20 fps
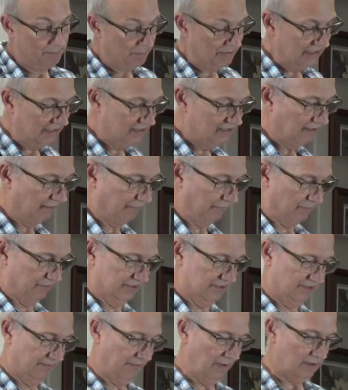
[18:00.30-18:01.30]
Big
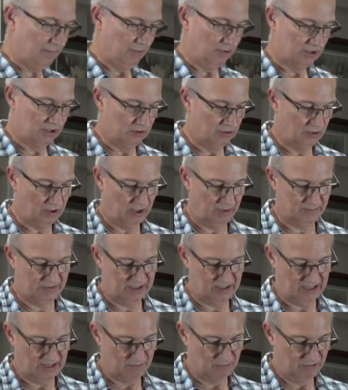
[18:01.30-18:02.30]
difference. If I put 2 cups
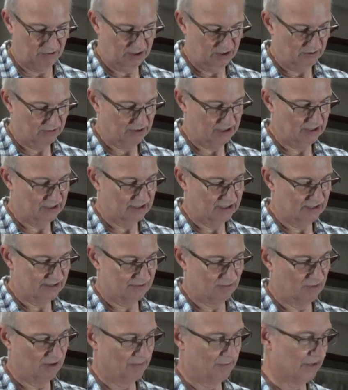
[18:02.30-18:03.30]
in, I really don't think
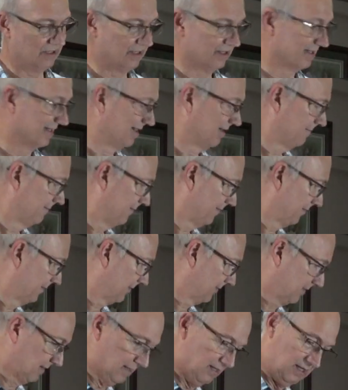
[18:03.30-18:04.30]
this would have been as
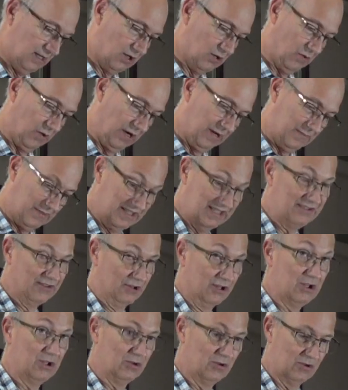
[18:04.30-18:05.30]
great. But these
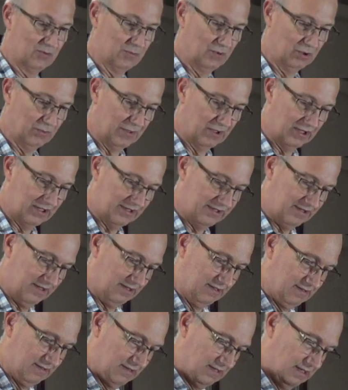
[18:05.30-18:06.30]
are huge blueberries.
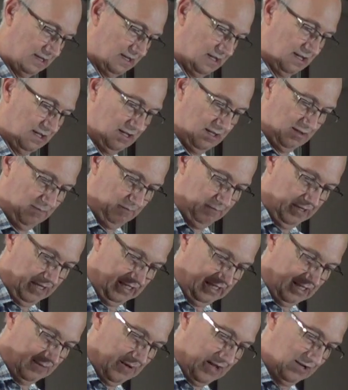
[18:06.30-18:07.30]

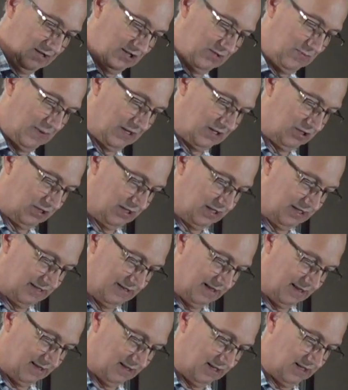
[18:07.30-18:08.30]
Picked them out especially because
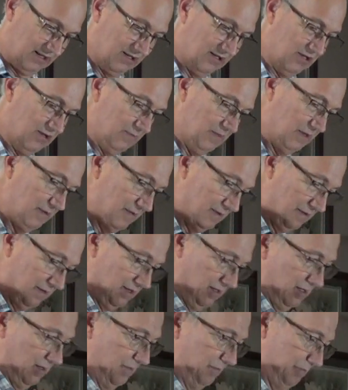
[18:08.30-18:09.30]
I thought this would be
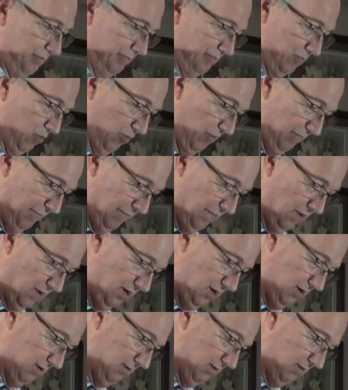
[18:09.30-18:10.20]
more fun.